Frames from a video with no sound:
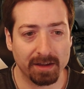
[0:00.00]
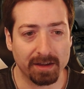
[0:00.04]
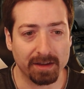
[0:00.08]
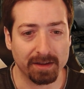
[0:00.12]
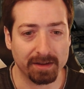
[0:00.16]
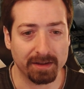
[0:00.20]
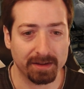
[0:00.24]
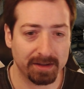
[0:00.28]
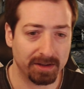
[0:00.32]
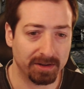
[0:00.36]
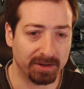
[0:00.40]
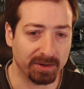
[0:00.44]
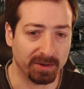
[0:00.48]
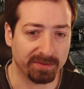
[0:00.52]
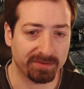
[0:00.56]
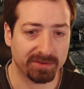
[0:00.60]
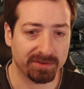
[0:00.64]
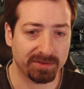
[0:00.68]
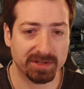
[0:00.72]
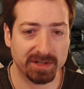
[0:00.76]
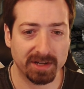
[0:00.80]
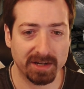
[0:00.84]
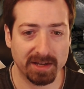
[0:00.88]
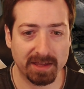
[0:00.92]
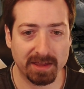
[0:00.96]
if
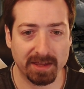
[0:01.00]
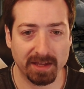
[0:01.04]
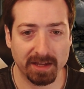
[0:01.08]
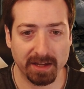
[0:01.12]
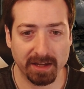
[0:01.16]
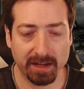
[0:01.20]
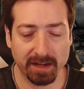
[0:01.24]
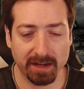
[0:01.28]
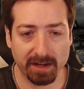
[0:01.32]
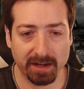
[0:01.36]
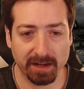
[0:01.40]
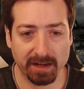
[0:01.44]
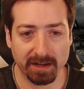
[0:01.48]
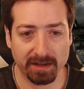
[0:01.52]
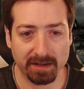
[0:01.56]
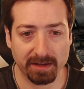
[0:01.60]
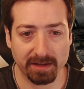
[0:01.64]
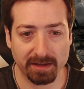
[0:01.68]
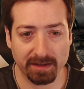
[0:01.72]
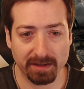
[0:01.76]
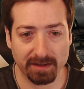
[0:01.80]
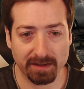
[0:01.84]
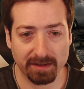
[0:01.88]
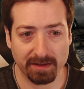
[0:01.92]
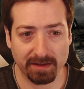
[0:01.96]
there's anything
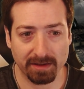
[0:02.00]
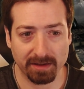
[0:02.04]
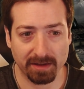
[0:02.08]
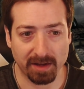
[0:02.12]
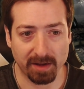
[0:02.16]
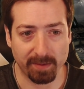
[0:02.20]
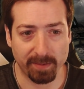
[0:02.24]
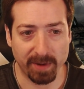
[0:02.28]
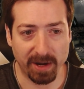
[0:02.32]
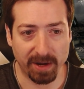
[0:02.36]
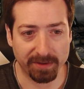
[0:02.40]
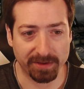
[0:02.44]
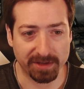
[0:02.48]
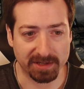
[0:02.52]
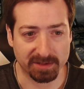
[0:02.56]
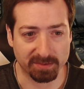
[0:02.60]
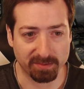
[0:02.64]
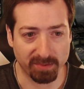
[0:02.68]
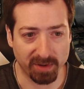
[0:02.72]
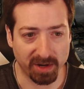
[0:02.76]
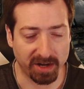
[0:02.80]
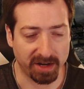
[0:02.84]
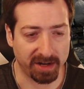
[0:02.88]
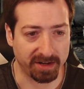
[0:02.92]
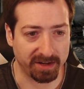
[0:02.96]
about this
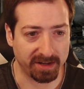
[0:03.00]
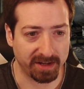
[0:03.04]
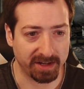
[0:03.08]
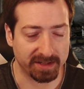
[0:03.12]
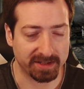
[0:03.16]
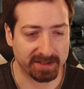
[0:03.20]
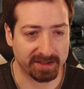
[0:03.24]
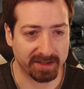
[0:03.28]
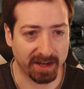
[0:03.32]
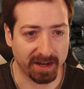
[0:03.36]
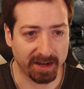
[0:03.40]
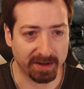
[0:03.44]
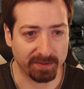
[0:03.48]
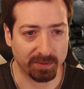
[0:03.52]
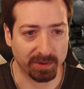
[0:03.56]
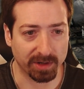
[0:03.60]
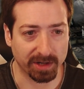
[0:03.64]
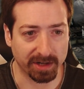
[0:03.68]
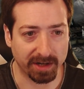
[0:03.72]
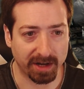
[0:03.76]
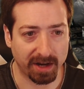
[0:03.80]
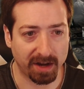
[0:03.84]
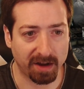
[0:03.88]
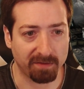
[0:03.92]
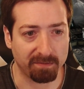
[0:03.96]
mod, it's that we're
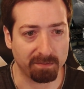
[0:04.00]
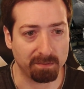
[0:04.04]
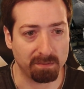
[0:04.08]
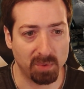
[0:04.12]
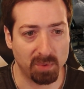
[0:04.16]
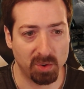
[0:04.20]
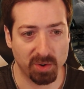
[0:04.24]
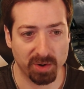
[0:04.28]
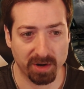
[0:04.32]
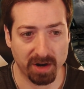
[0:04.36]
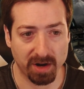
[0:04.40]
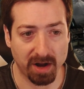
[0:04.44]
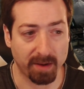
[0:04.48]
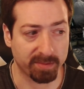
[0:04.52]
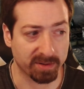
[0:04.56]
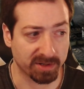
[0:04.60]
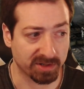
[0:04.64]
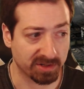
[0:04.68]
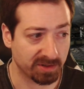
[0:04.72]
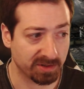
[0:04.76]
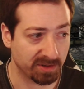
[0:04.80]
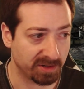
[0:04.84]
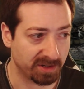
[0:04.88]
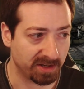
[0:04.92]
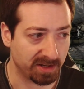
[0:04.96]
going to have more
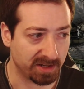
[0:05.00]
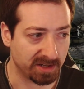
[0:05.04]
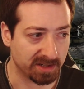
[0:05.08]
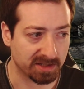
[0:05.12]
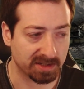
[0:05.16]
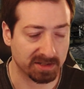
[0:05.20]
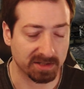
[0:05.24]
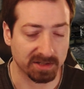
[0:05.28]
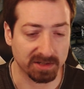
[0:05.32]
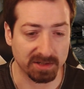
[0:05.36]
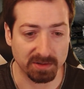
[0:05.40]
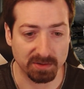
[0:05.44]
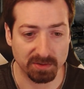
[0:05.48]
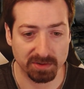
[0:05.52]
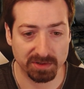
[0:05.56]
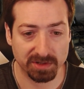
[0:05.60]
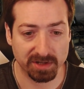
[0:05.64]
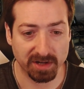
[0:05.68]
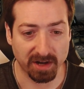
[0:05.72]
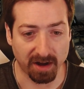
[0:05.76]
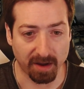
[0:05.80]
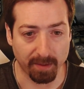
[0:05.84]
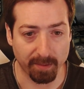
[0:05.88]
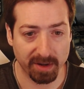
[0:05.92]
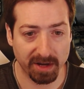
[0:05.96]
opportunities to use
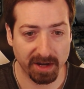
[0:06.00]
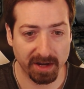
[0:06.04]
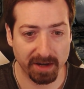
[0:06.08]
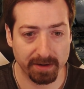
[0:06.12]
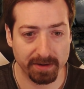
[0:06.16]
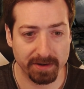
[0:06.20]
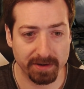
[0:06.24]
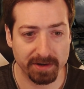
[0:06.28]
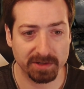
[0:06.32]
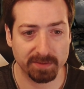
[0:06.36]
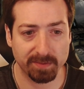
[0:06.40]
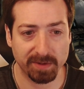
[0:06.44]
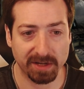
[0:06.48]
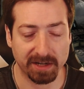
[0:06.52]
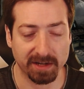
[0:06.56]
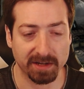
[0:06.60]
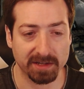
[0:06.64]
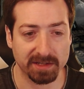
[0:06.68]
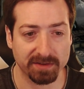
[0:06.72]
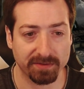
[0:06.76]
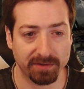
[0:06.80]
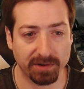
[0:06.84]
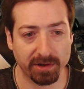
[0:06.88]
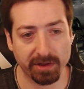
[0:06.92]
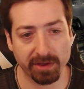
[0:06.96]
combinators
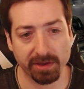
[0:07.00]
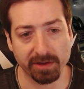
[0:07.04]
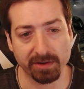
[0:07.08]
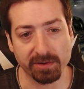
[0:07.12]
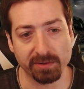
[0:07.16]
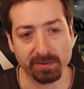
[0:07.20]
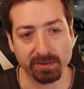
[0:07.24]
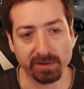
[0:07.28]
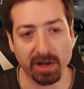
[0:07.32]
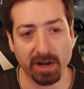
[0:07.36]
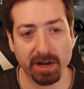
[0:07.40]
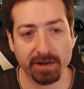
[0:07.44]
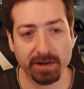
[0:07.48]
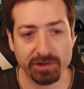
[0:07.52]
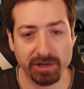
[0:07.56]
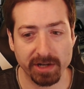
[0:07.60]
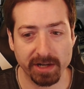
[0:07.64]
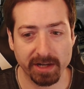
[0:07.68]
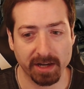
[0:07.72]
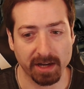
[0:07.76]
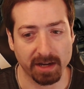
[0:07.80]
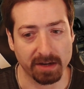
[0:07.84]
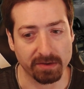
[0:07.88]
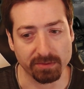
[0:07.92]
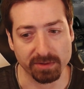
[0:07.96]
because of all the new
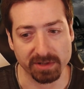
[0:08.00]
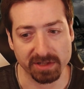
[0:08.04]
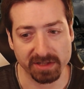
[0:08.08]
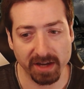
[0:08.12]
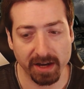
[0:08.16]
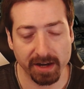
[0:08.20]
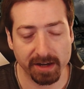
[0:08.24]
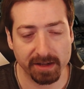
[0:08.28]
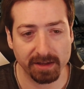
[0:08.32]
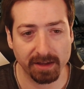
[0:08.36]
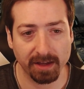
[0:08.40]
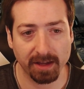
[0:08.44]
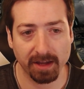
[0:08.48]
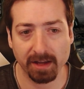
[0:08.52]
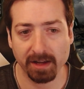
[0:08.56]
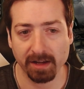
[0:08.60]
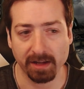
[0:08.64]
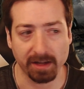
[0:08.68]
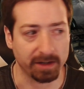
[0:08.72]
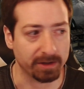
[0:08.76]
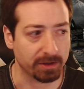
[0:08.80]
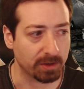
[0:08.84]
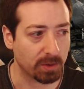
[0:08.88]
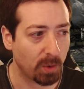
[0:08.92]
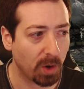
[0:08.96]
logic and recycling
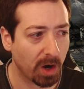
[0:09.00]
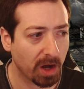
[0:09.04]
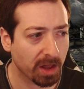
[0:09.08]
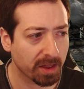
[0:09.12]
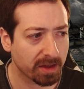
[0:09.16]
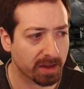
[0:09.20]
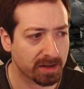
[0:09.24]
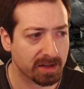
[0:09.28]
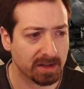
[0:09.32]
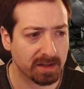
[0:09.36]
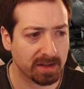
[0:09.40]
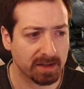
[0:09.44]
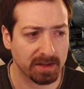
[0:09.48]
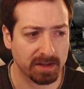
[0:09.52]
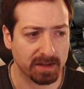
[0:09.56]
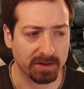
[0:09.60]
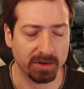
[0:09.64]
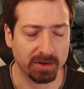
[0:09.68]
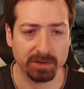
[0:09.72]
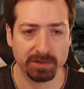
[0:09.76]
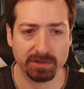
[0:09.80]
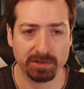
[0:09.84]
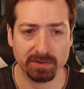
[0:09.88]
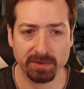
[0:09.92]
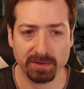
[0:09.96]
and quality and
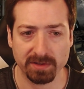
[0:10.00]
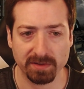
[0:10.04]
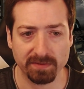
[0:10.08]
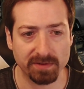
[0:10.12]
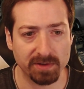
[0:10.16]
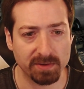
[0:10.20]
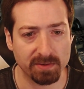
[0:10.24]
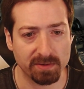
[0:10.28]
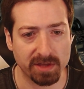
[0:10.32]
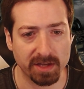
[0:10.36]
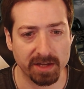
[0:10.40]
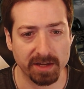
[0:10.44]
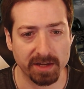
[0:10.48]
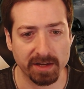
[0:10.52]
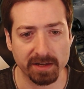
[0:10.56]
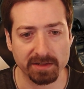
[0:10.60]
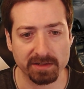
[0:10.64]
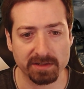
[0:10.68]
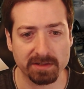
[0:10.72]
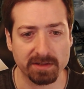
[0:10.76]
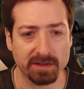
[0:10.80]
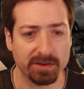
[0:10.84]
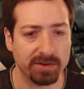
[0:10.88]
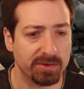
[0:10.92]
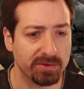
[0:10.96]
all sorts of new
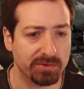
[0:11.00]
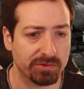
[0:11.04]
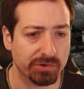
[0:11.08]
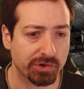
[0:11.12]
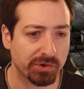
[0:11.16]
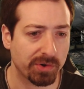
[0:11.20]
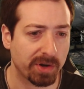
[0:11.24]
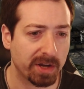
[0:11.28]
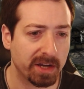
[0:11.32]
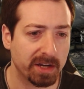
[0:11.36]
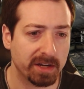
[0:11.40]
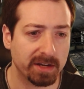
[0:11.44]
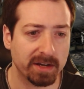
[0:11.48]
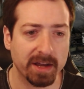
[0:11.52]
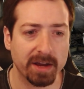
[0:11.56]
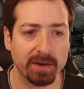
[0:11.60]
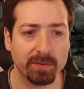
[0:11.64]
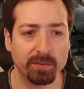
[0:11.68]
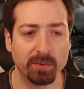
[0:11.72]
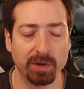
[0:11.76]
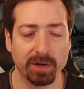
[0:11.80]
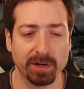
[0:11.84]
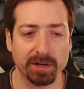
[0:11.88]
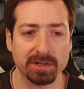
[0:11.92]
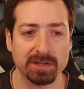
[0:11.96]
things, the new train
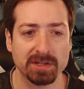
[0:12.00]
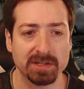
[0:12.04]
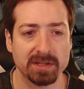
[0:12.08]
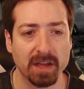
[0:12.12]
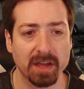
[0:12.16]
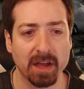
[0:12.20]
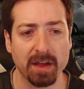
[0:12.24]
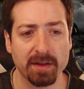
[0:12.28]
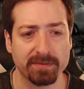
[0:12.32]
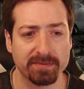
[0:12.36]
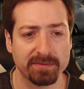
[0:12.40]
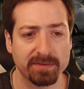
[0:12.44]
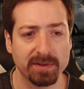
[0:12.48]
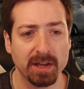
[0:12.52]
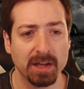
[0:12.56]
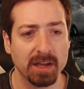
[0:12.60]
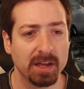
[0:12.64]
network stuff,